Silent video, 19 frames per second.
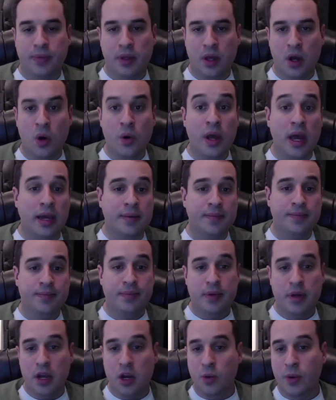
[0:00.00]
Okay,
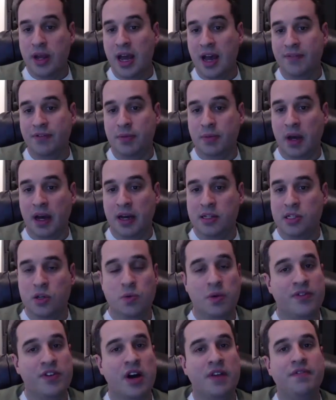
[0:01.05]
here we have them, guys.
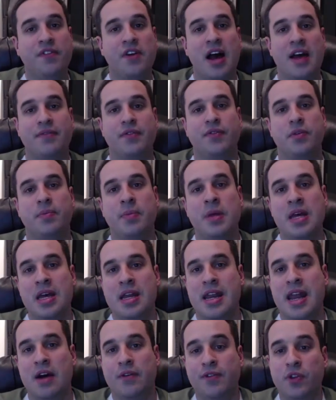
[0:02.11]
We've got 5 of them.
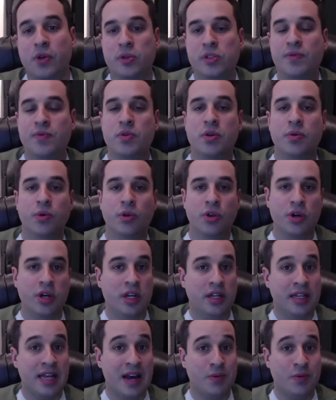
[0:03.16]
Now, for those of you that were looking
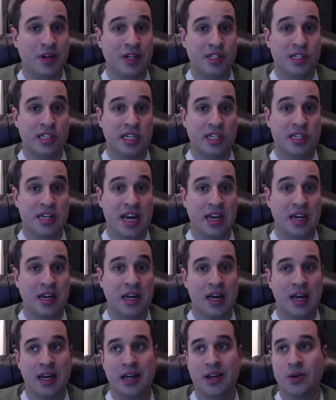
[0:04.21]
at that one at
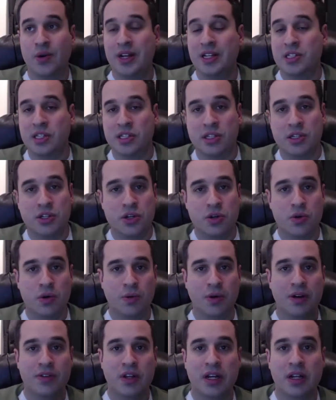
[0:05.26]
$699 or $862 or
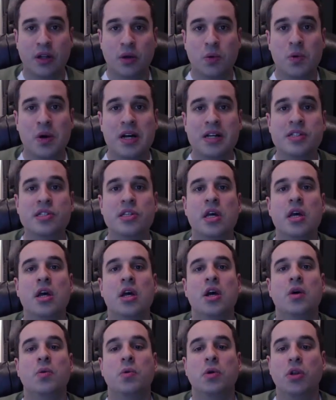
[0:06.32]
whatever the hell it was,
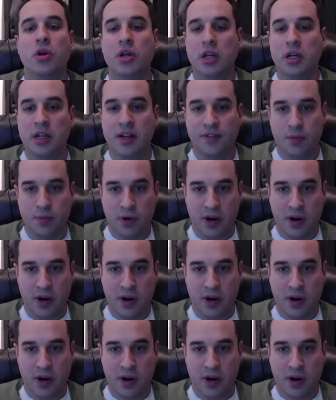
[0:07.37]
we're looking at a different